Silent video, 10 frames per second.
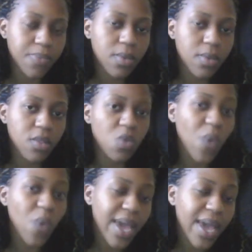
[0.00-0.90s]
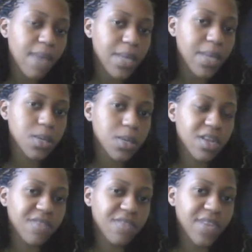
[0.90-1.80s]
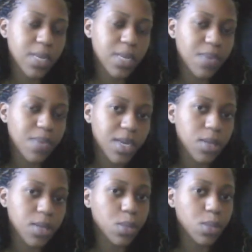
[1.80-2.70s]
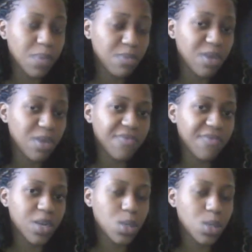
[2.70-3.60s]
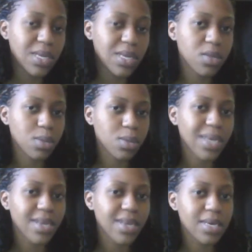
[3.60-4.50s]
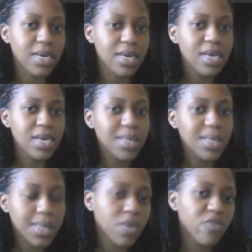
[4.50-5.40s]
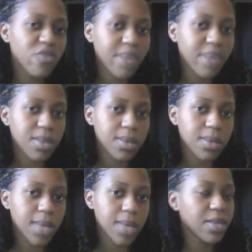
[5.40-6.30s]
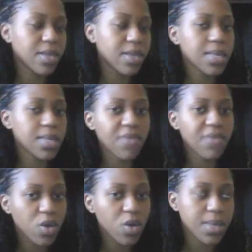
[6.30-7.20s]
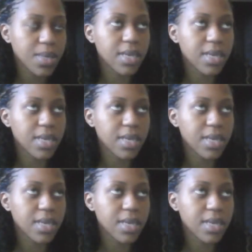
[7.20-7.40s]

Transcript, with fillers: the way mental health affected patients or people are treated in society still remains the same and is even worse in